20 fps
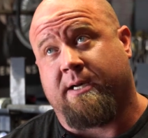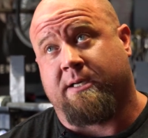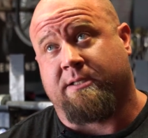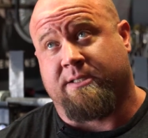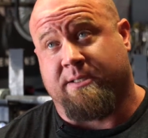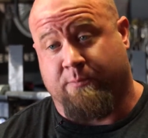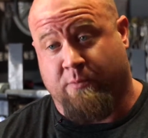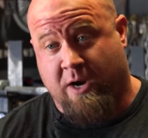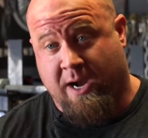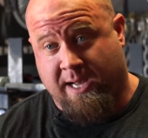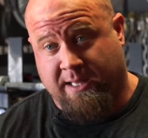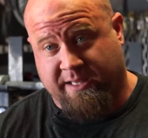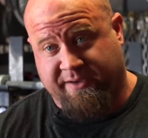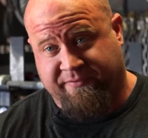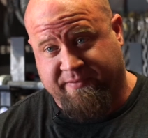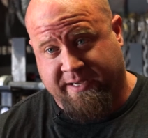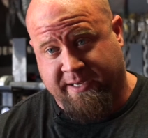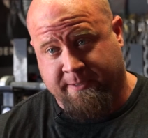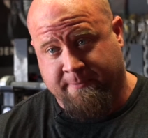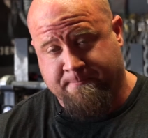some raw
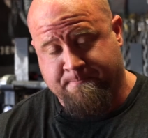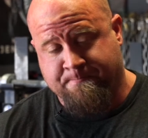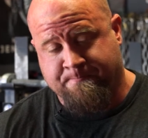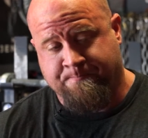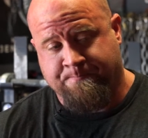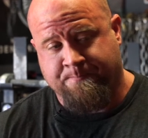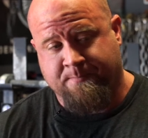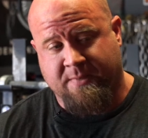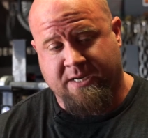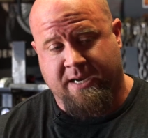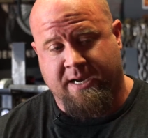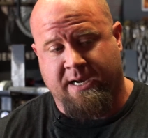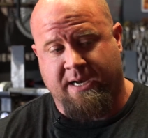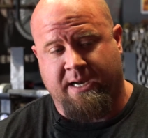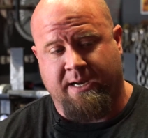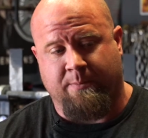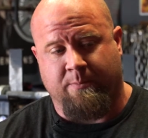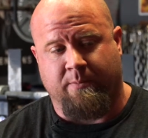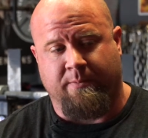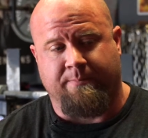lifting.
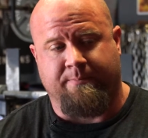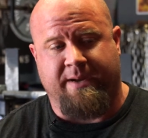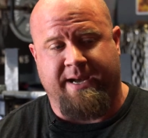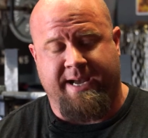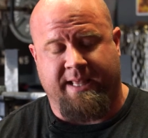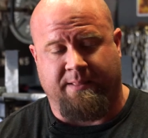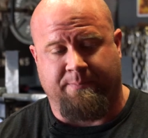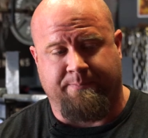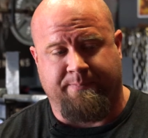My